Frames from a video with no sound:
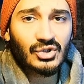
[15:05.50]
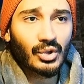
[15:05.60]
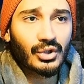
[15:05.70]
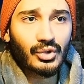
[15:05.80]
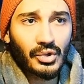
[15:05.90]

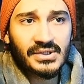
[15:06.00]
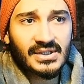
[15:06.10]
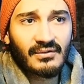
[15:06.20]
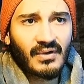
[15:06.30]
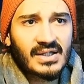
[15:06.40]
the Cursed
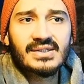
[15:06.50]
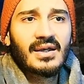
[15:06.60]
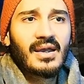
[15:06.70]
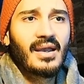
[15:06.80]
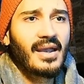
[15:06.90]
was
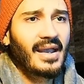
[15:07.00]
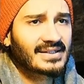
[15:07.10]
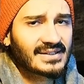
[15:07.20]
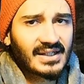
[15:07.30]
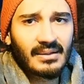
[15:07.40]

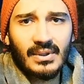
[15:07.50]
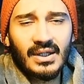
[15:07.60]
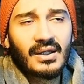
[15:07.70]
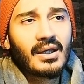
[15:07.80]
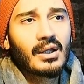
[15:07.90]

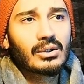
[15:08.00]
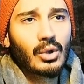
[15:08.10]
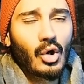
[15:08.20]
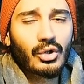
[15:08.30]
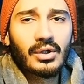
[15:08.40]
extremely
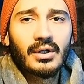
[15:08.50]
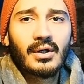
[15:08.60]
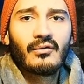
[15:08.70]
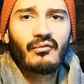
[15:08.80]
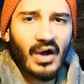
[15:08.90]
long
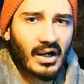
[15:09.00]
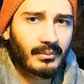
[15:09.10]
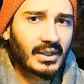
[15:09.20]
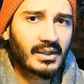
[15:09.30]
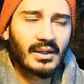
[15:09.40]

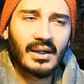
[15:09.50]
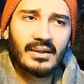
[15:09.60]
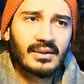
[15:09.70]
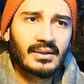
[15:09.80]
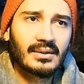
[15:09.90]
farming
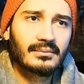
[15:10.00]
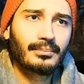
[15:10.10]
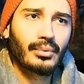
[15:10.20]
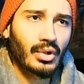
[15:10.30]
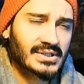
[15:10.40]
and
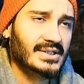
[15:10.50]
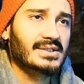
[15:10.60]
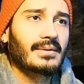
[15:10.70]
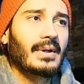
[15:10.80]
process.